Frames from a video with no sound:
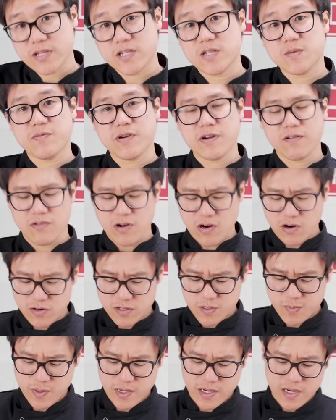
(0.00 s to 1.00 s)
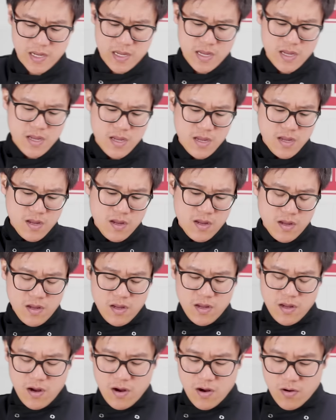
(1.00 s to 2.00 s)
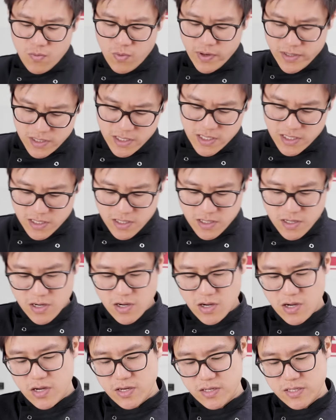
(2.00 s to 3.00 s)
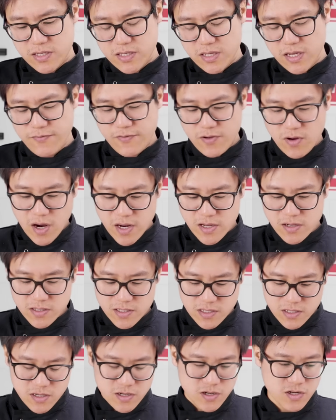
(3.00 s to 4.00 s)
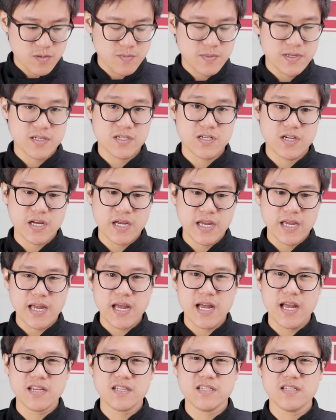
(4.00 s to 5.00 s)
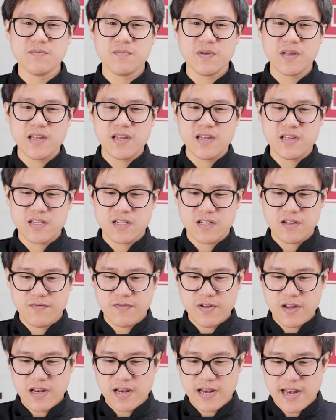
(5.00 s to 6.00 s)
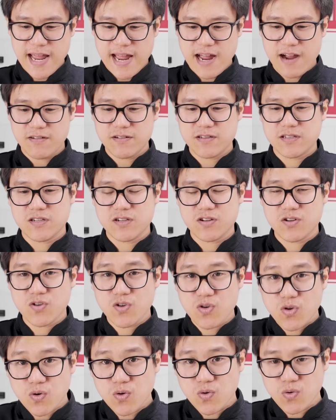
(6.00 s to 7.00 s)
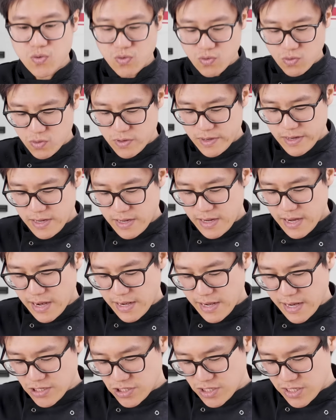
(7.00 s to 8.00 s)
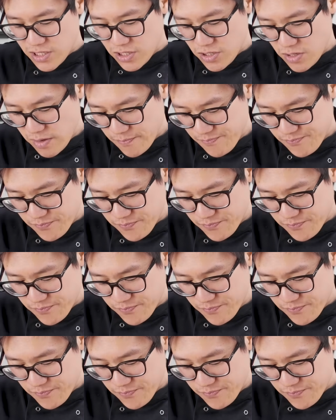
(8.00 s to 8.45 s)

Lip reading: the spring rolls. But once it's cooked, if you are using a cooked mixture, it has to be sort of allowed to cool. And actually,